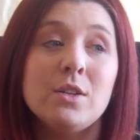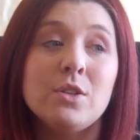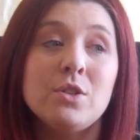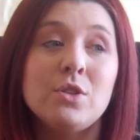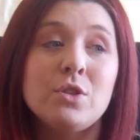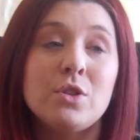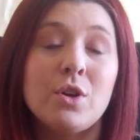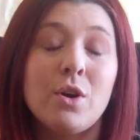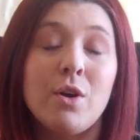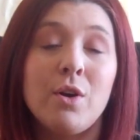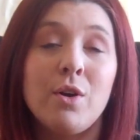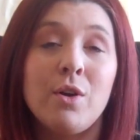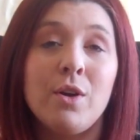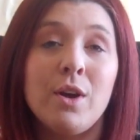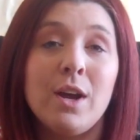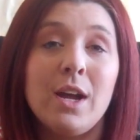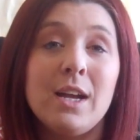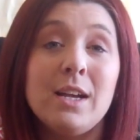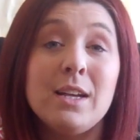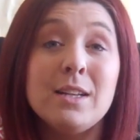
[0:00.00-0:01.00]
So
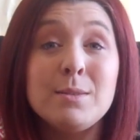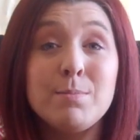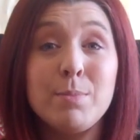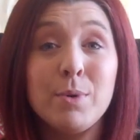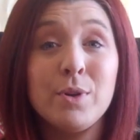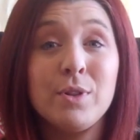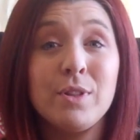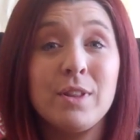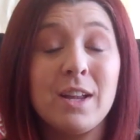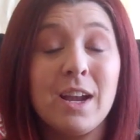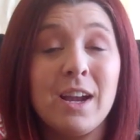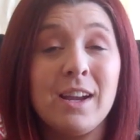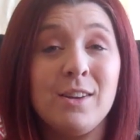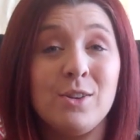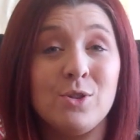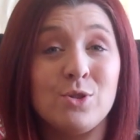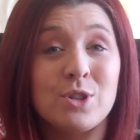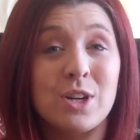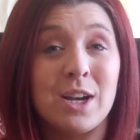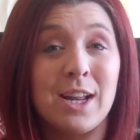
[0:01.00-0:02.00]
his birthday
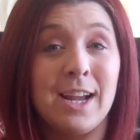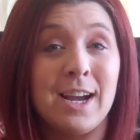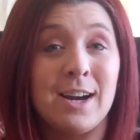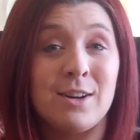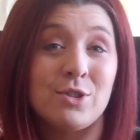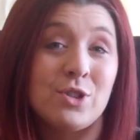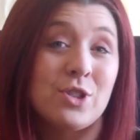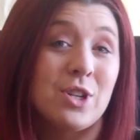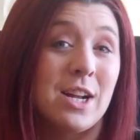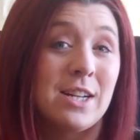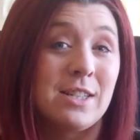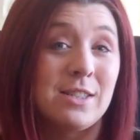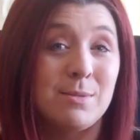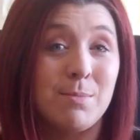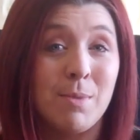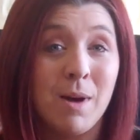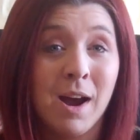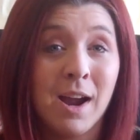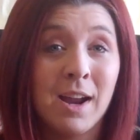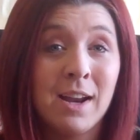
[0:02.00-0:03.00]
usually outshines
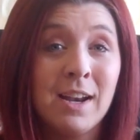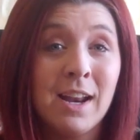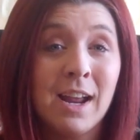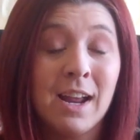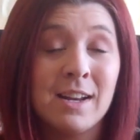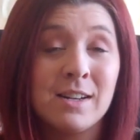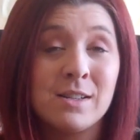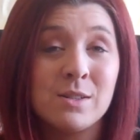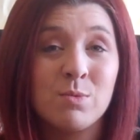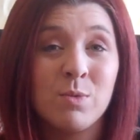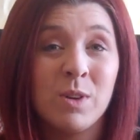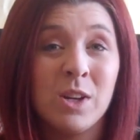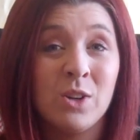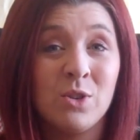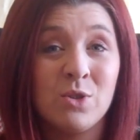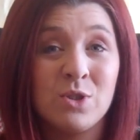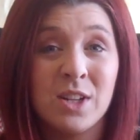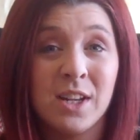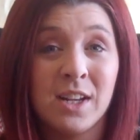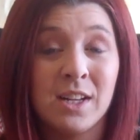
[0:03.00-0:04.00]
mine, and we
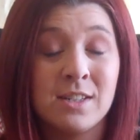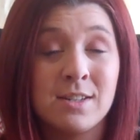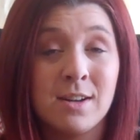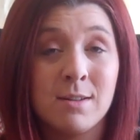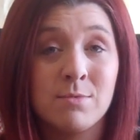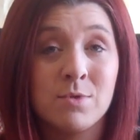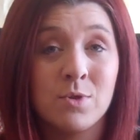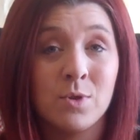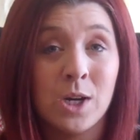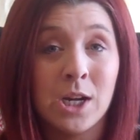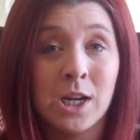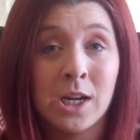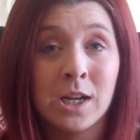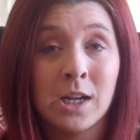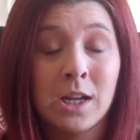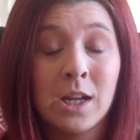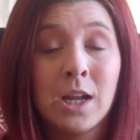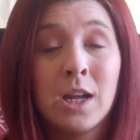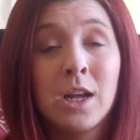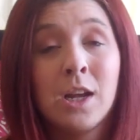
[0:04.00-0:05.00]
usually end up
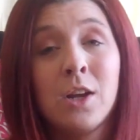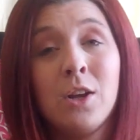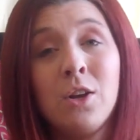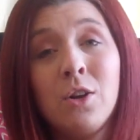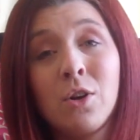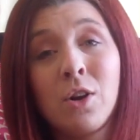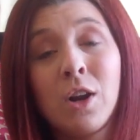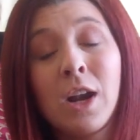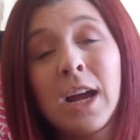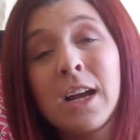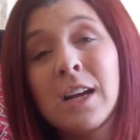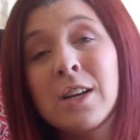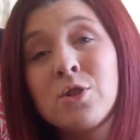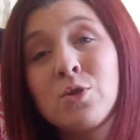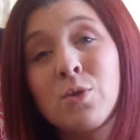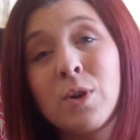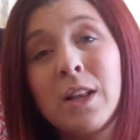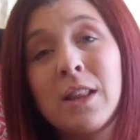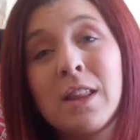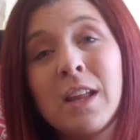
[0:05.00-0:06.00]
doing, you know, like a
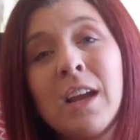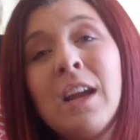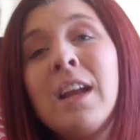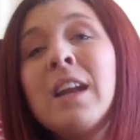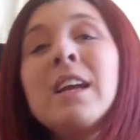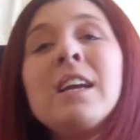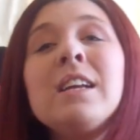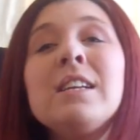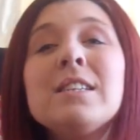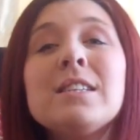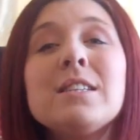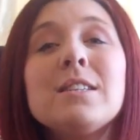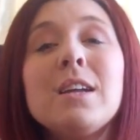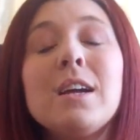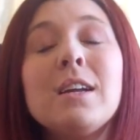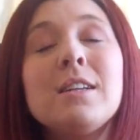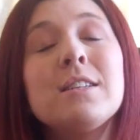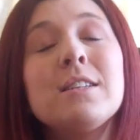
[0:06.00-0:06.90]
joint thing, and he's